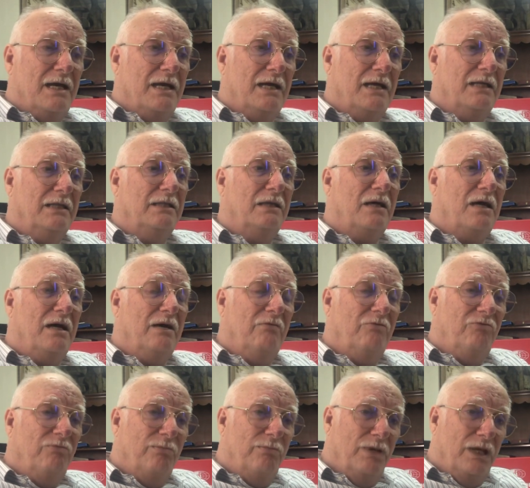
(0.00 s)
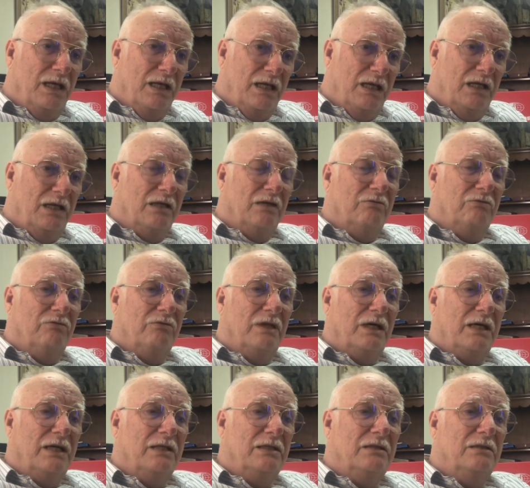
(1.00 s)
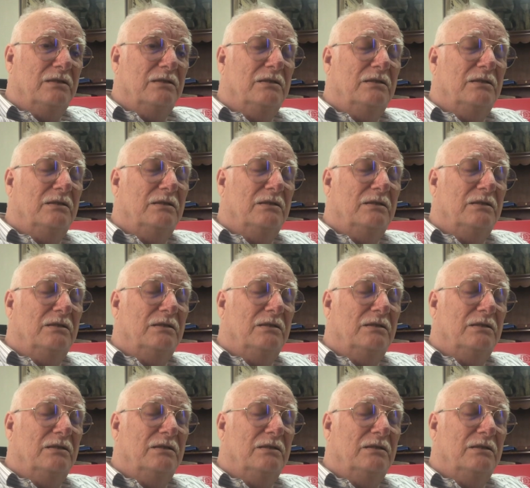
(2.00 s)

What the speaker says: And I believe that